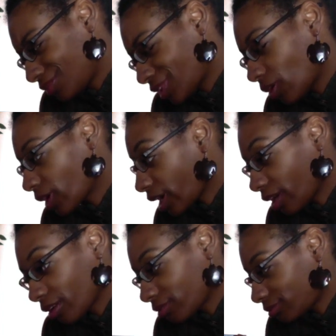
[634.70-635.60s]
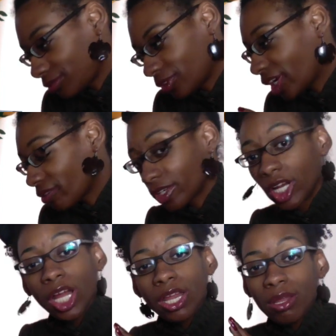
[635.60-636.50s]
okay, whatever.
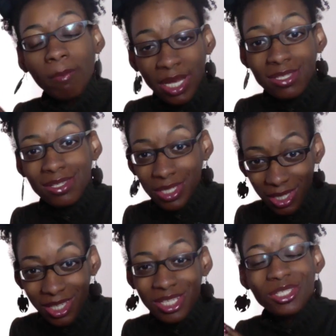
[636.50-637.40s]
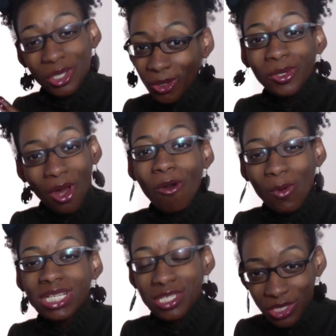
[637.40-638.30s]
The message is you'll know
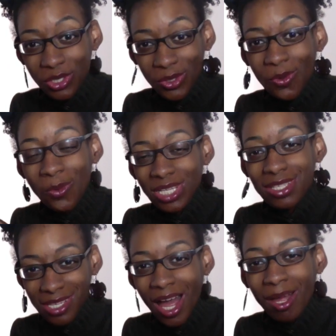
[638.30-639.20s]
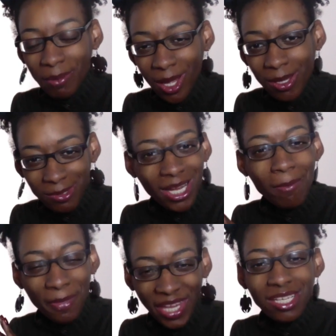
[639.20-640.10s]
what to do when the time comes.
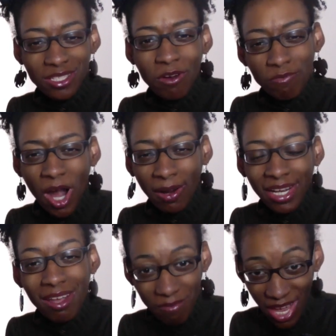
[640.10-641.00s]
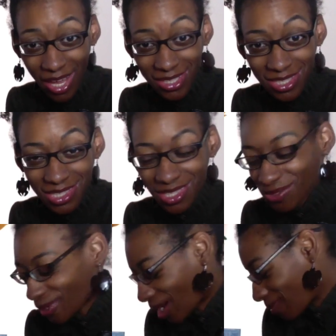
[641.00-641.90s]
Stop thinking so far in advance, is
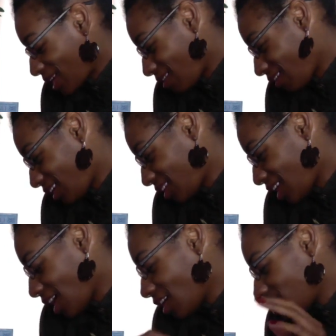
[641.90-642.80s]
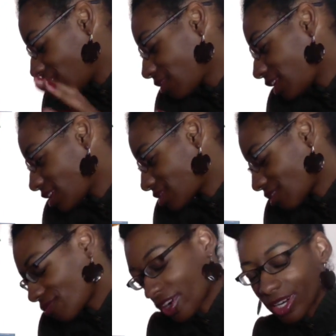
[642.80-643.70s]
what I'm hearing. Don't think so
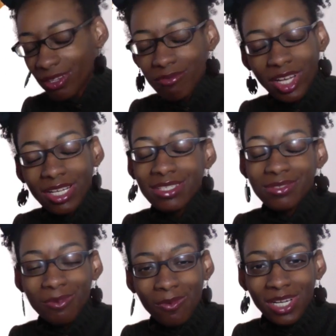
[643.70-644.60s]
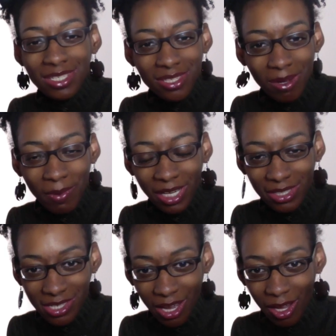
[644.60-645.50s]
far in advance, one step at a
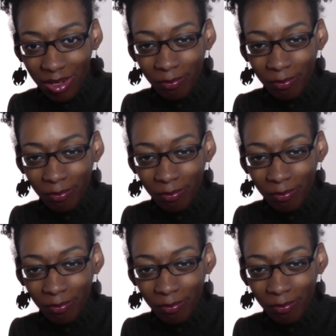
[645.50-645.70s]
time.